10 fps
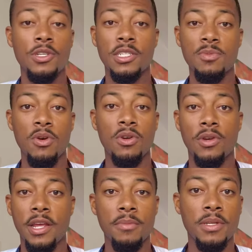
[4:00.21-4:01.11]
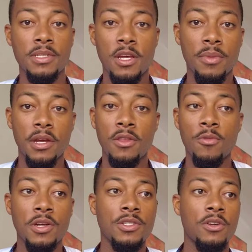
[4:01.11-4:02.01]
as you didn't smoke it on an empty stomach,
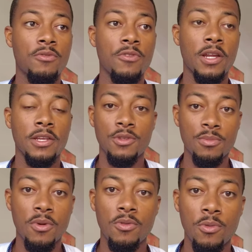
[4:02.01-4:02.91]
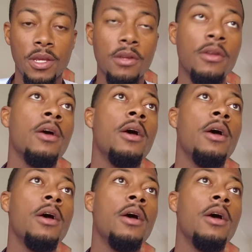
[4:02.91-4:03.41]
otherwise you're gonna feel like you smoked weed.